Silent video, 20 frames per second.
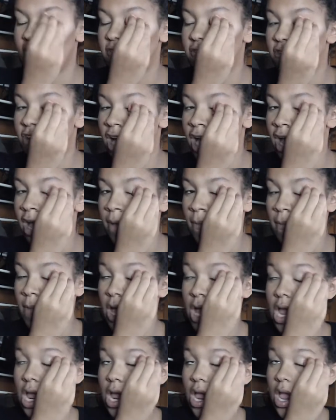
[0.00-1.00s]
from
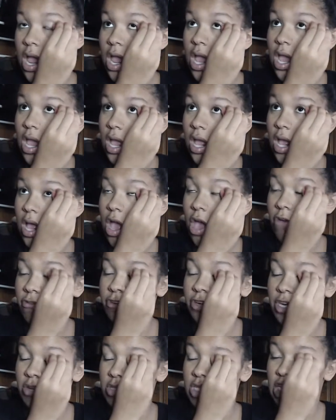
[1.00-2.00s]

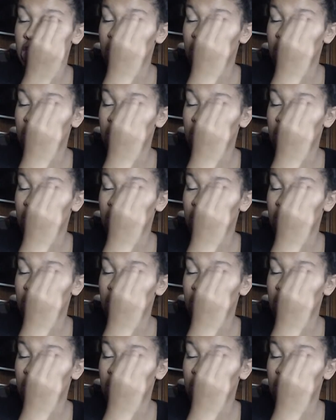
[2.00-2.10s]
overdosing